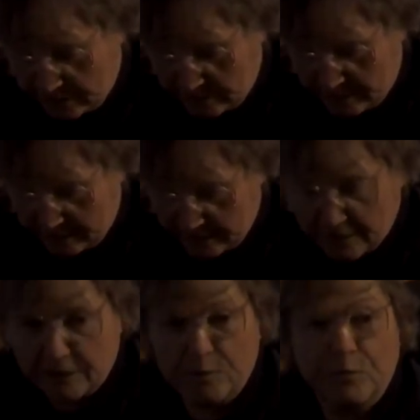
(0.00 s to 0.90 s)
stick it in
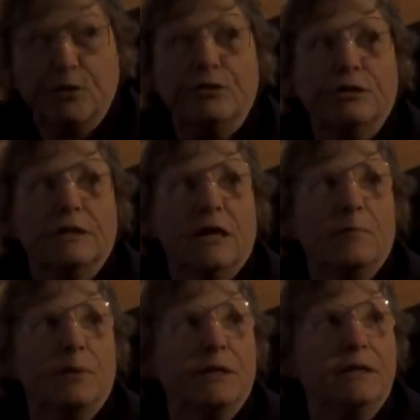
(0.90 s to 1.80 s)
the computer and
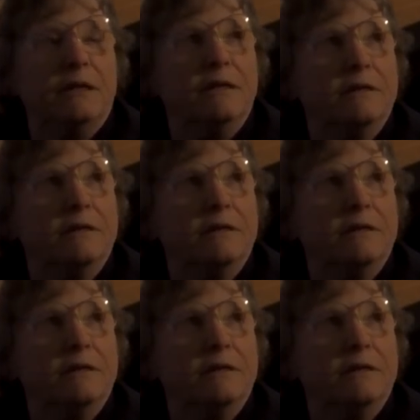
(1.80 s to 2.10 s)
type it in?